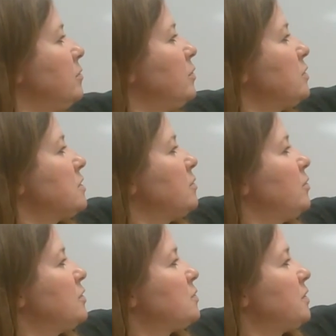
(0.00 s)

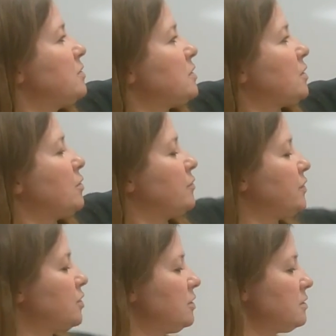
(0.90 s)
we use the
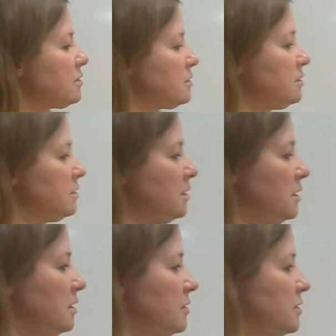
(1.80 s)
coefficients.
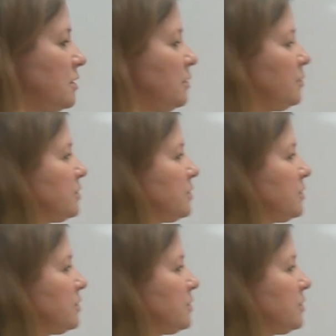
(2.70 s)
So we'll